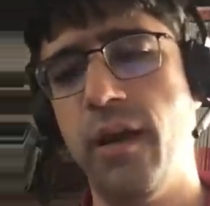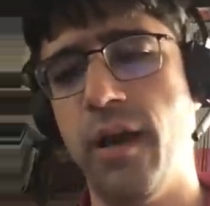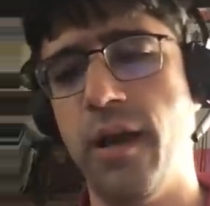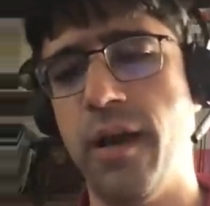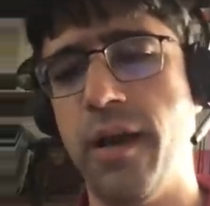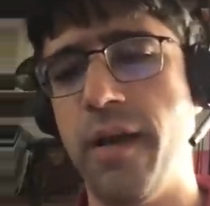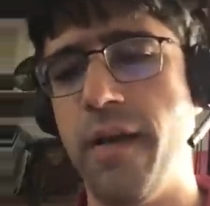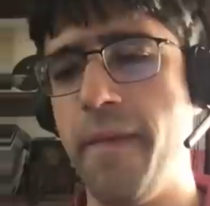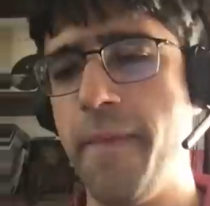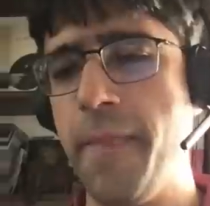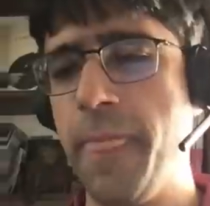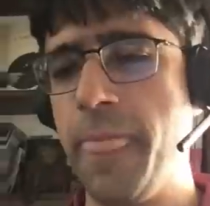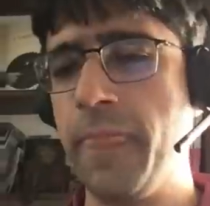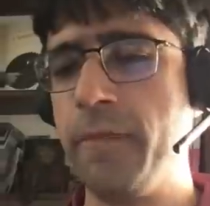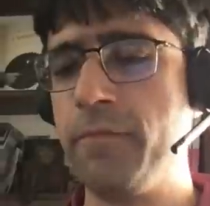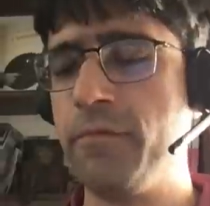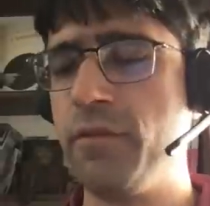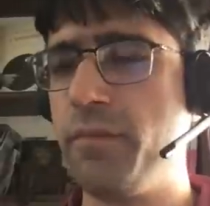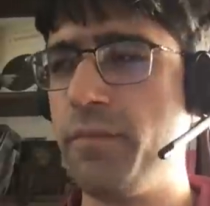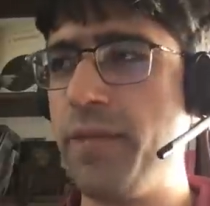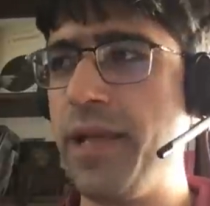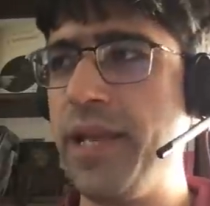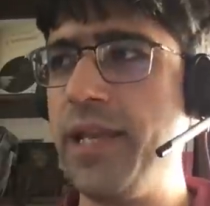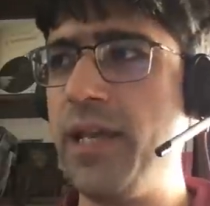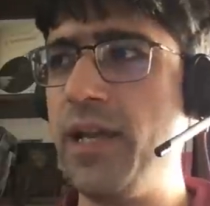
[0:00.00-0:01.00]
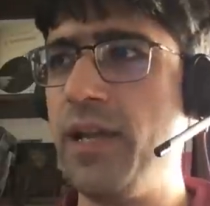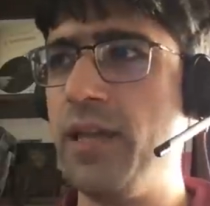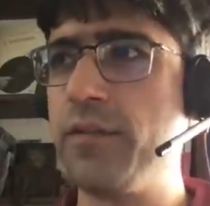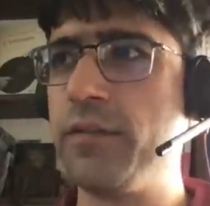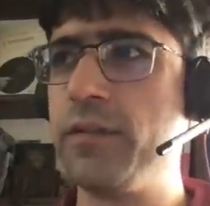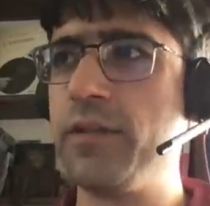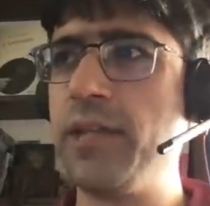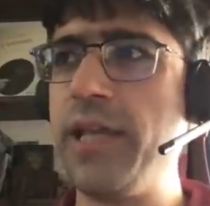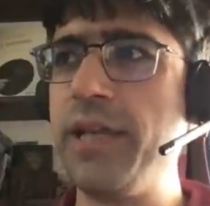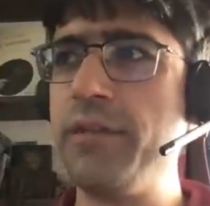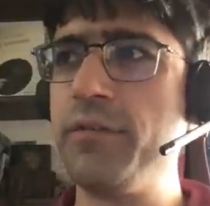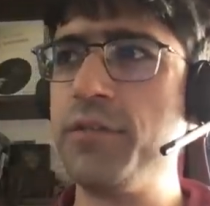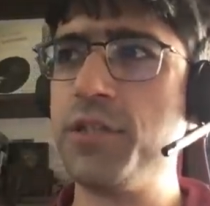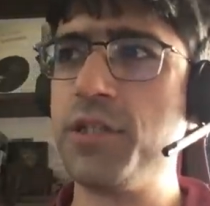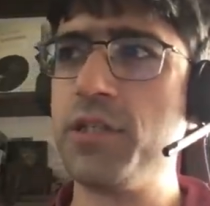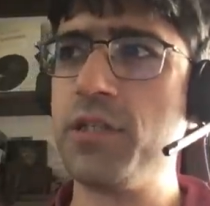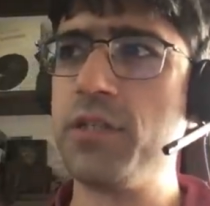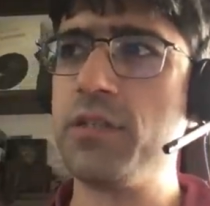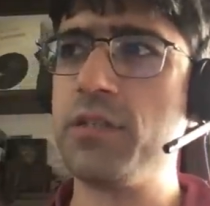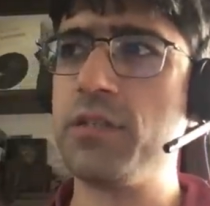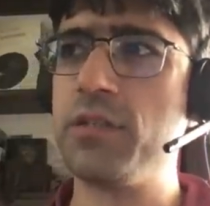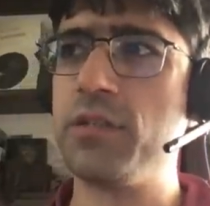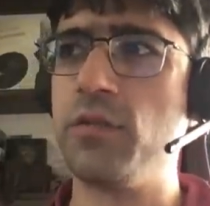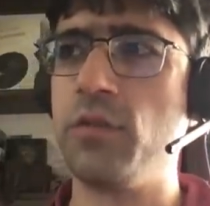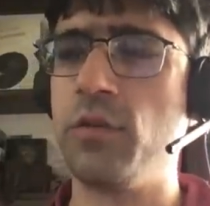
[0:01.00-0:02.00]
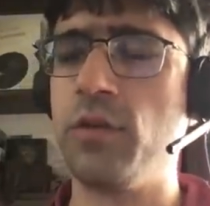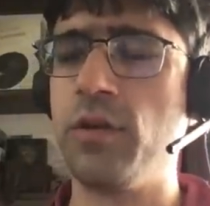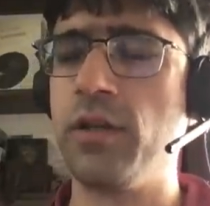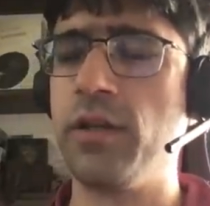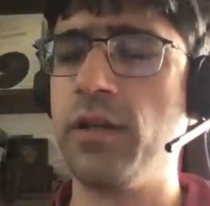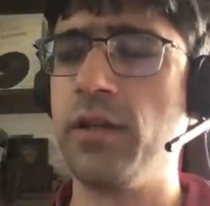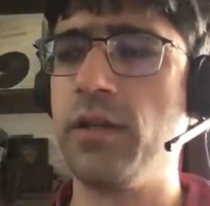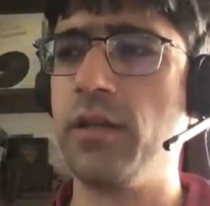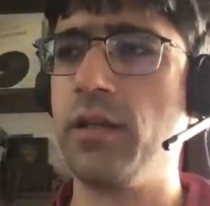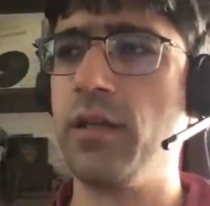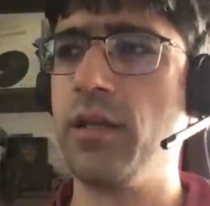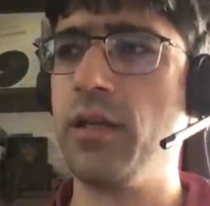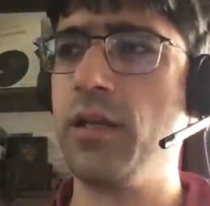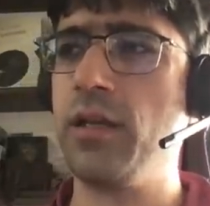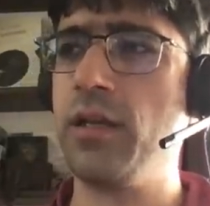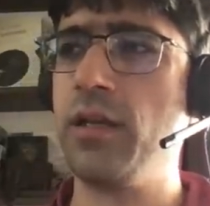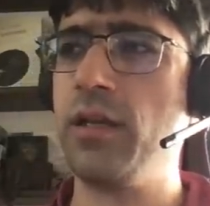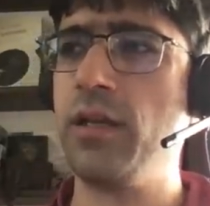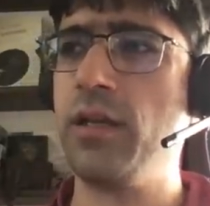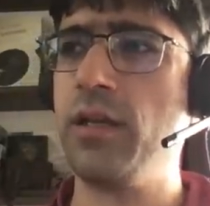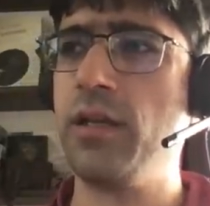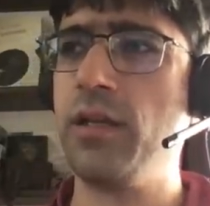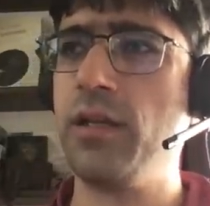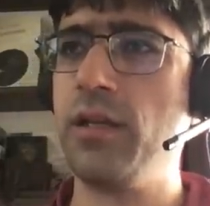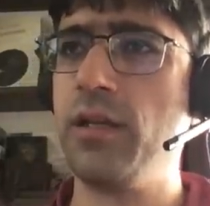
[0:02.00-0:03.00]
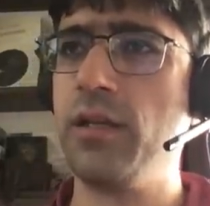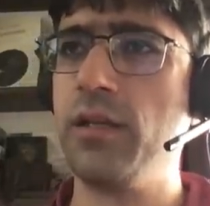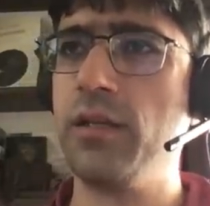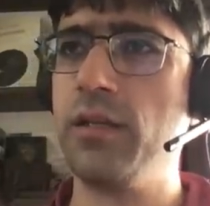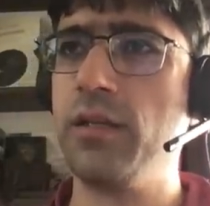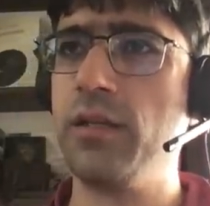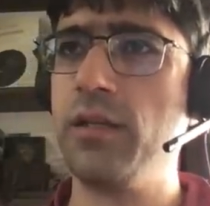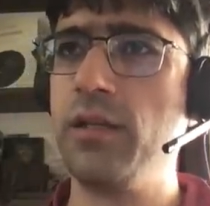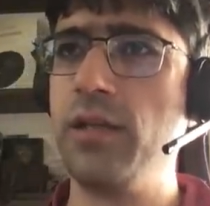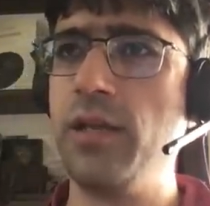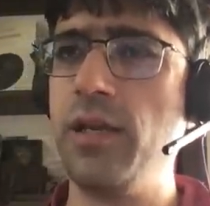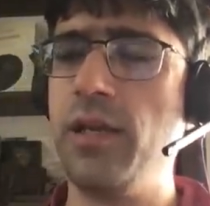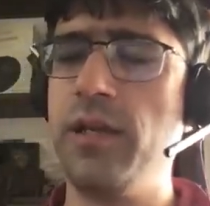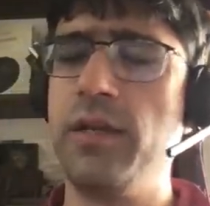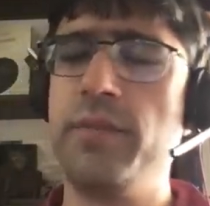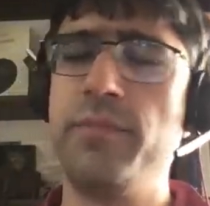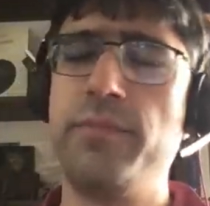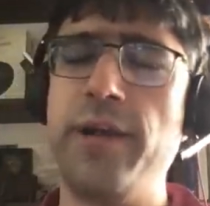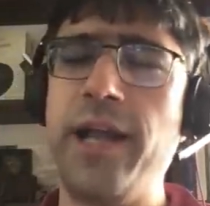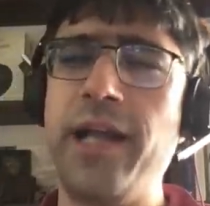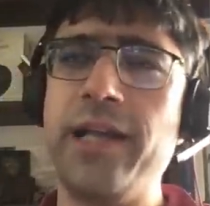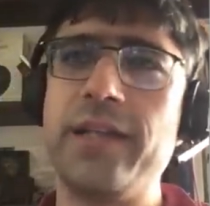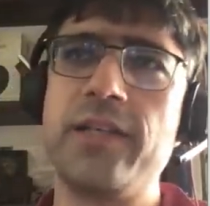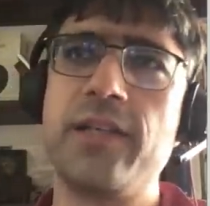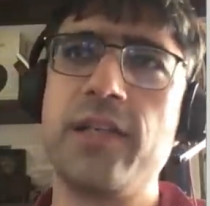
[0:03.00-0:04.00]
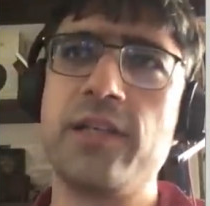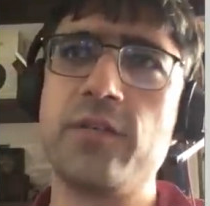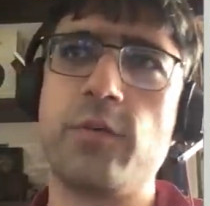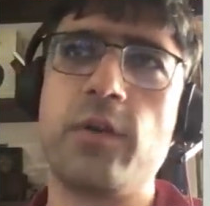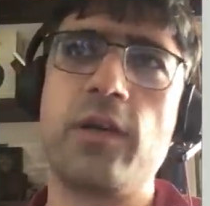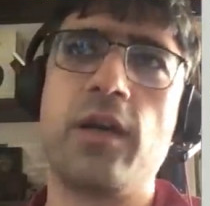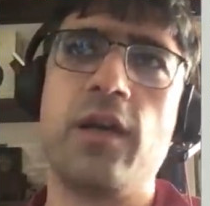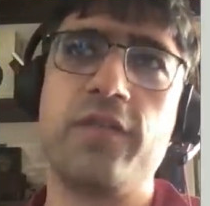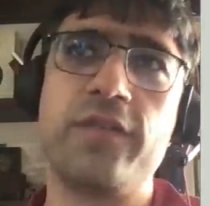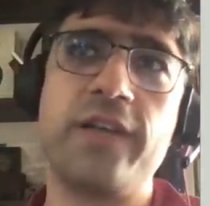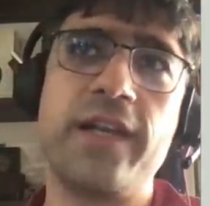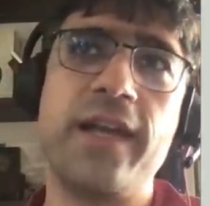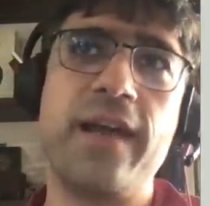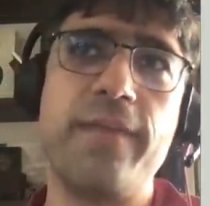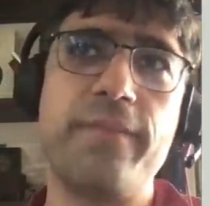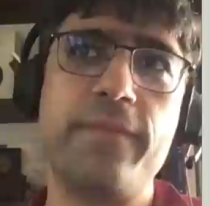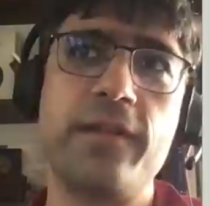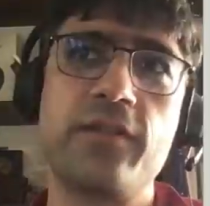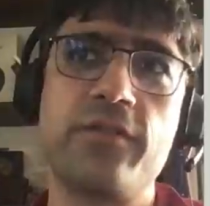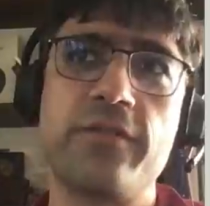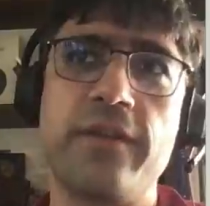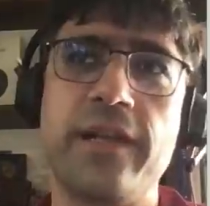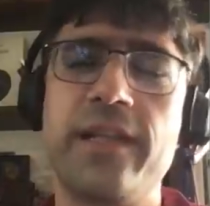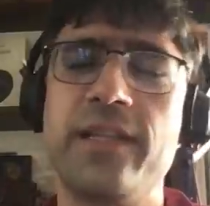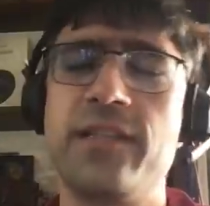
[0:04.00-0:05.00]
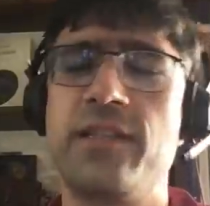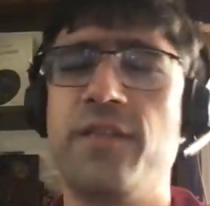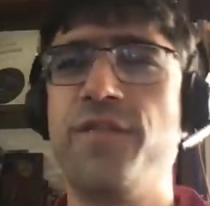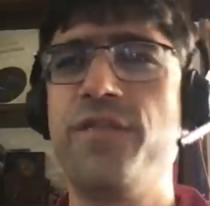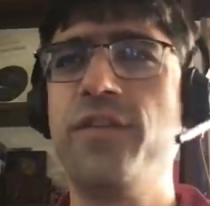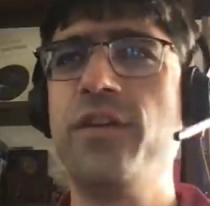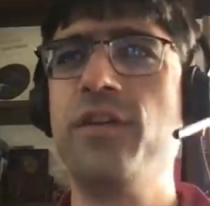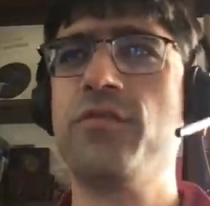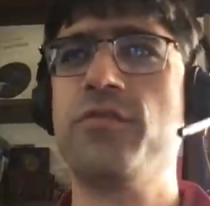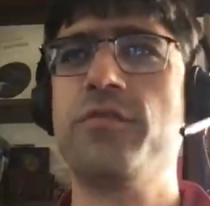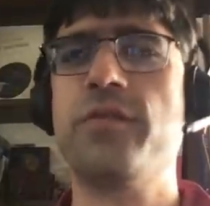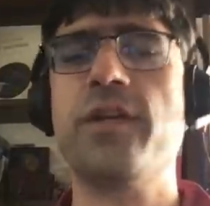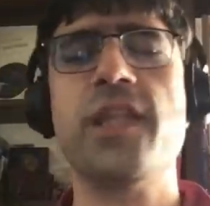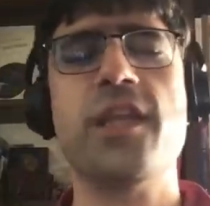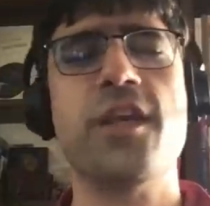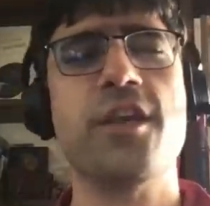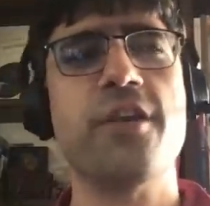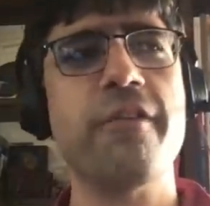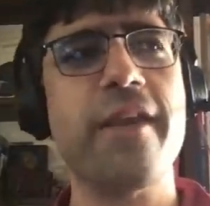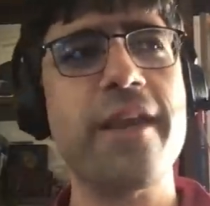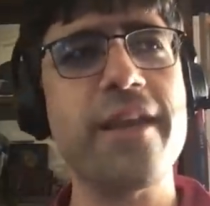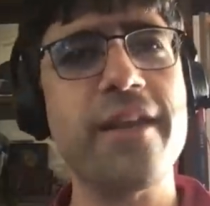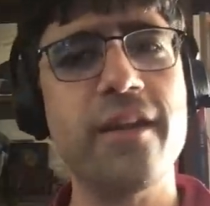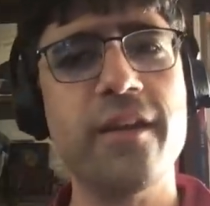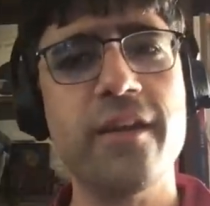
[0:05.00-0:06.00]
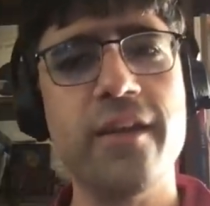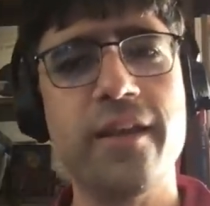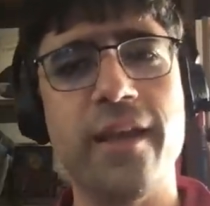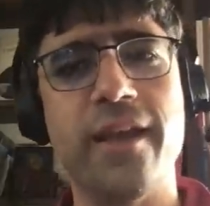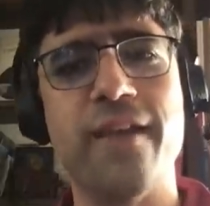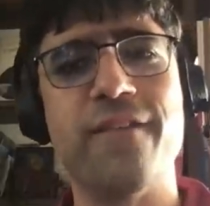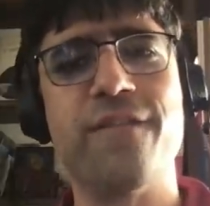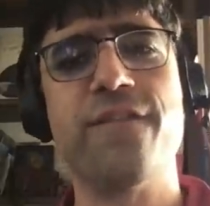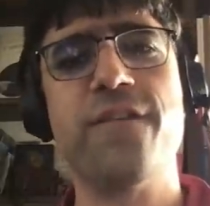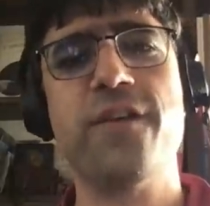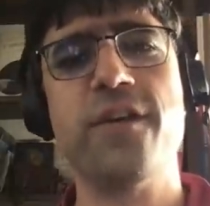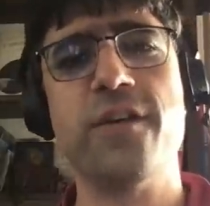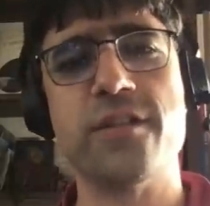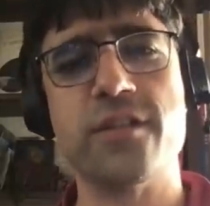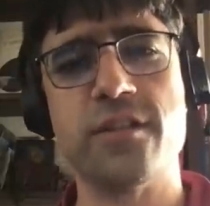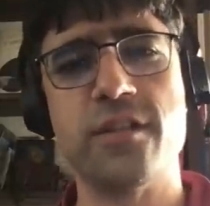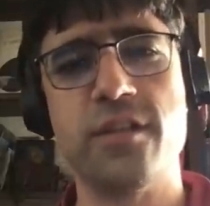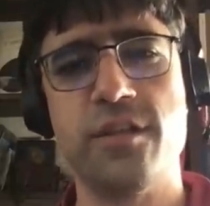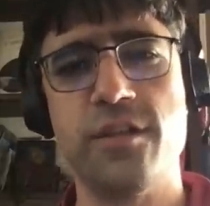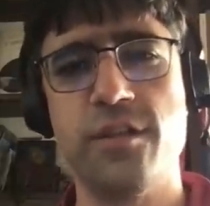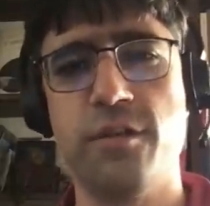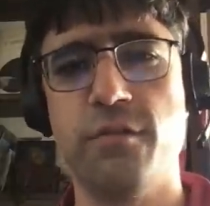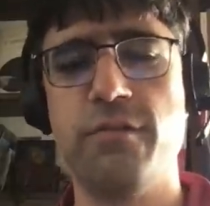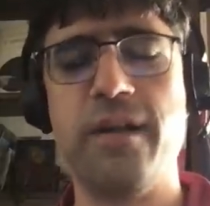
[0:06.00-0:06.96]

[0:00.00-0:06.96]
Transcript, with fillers: Uh, many other languages, or uh, you know, in practice, what often happens, right, is it feels really great at first.